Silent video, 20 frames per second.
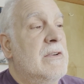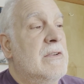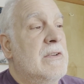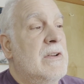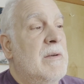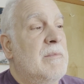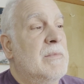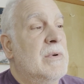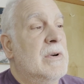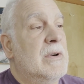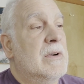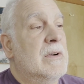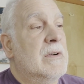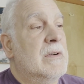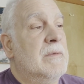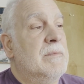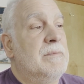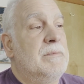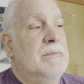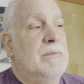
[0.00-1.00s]

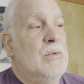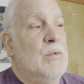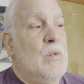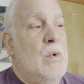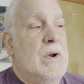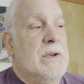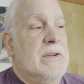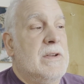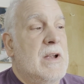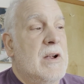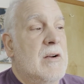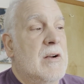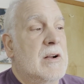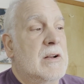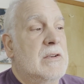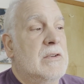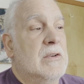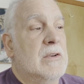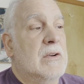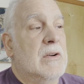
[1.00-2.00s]
number, one
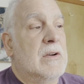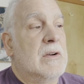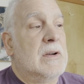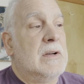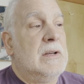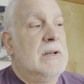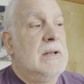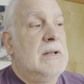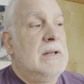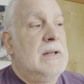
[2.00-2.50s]
character